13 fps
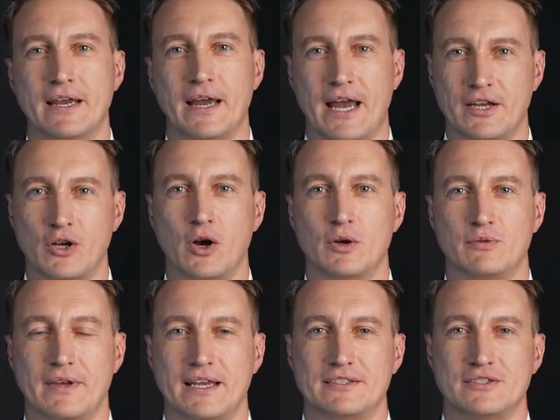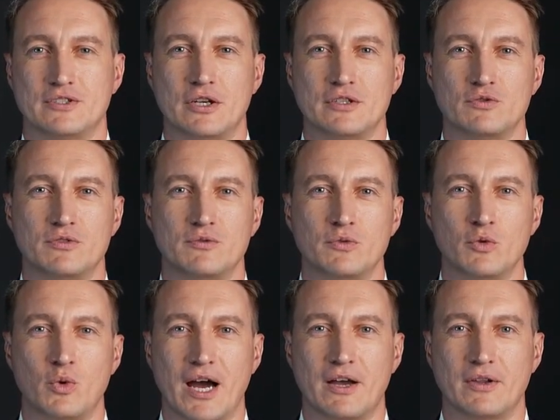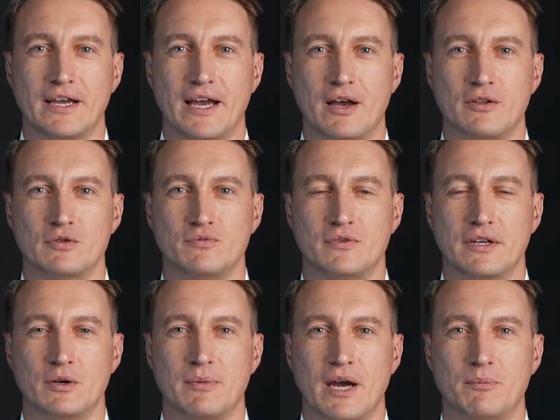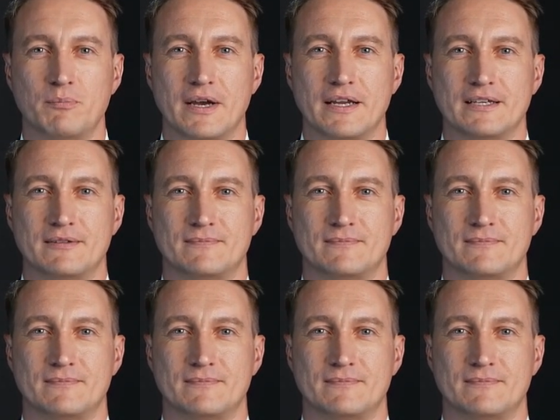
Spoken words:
And all of that starts with rewiring how you feel about money.